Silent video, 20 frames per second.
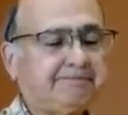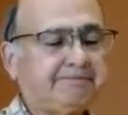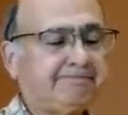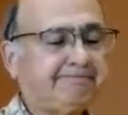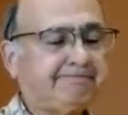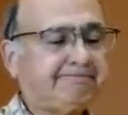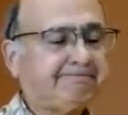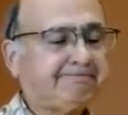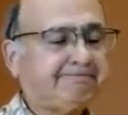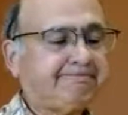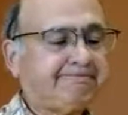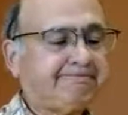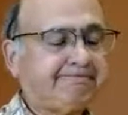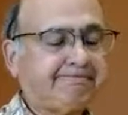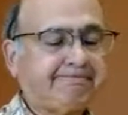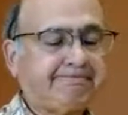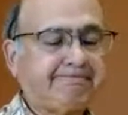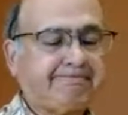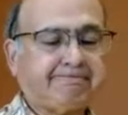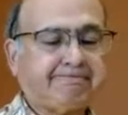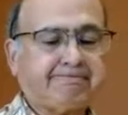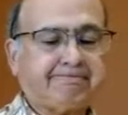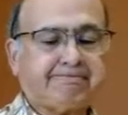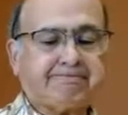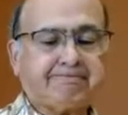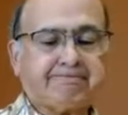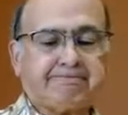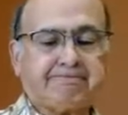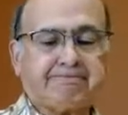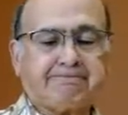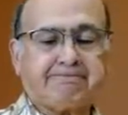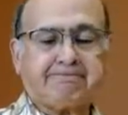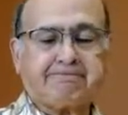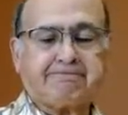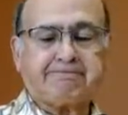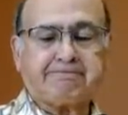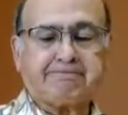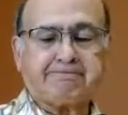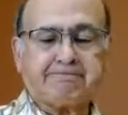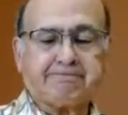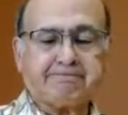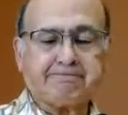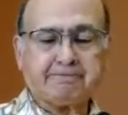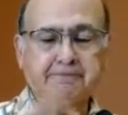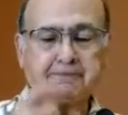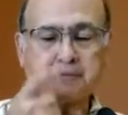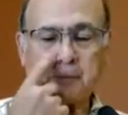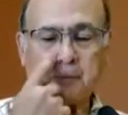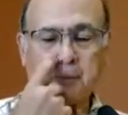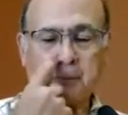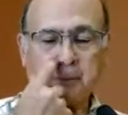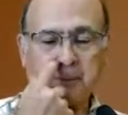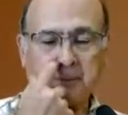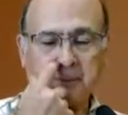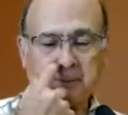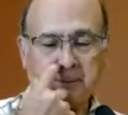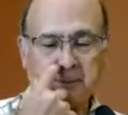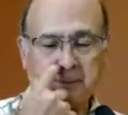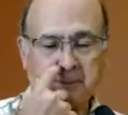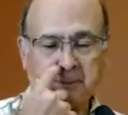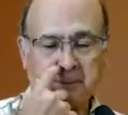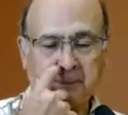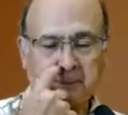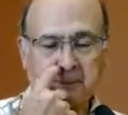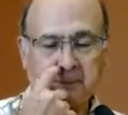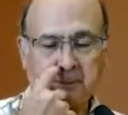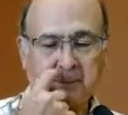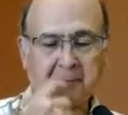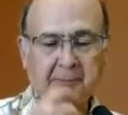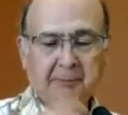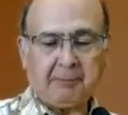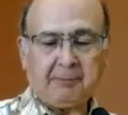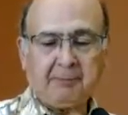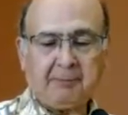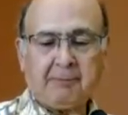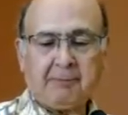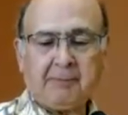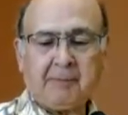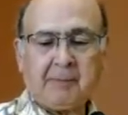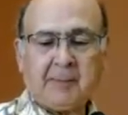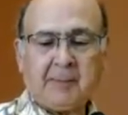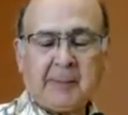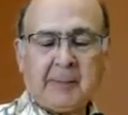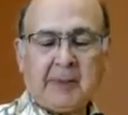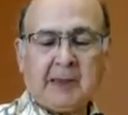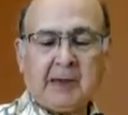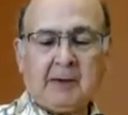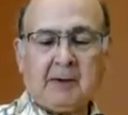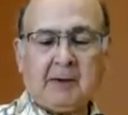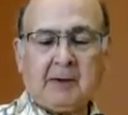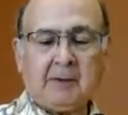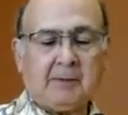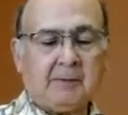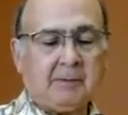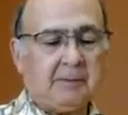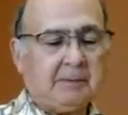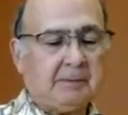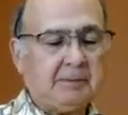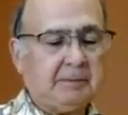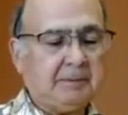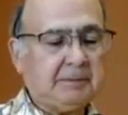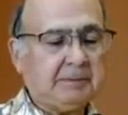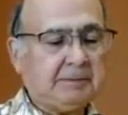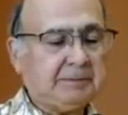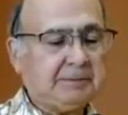Nobody speaks.